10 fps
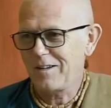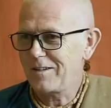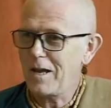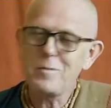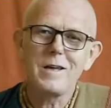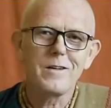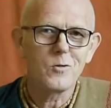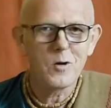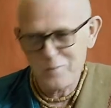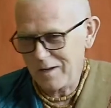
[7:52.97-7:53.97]
Devi
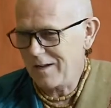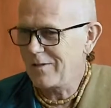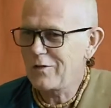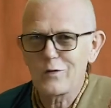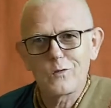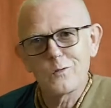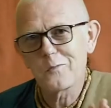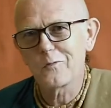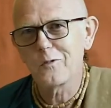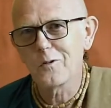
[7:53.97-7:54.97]
who appeared just to
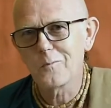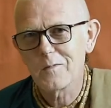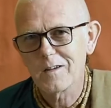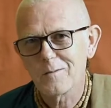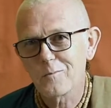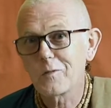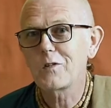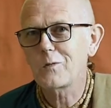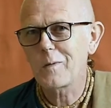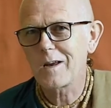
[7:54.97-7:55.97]

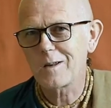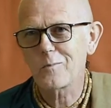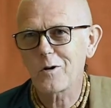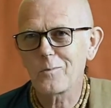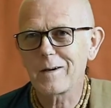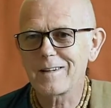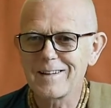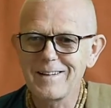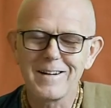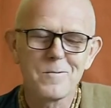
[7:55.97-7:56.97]
participate in Prabhupada
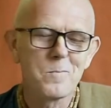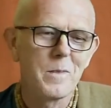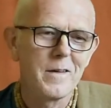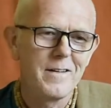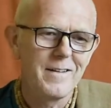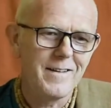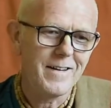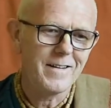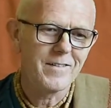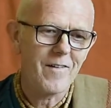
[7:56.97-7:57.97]
leela.
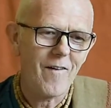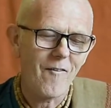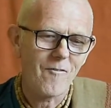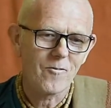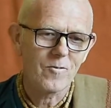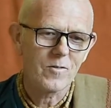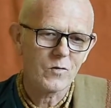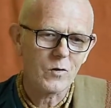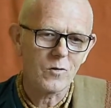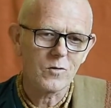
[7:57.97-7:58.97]
And
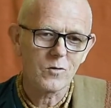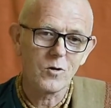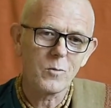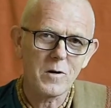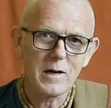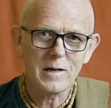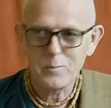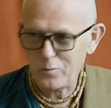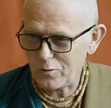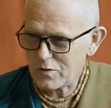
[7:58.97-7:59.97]
so Guru Mohan, he
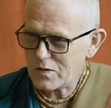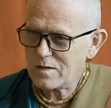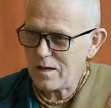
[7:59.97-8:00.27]
purchased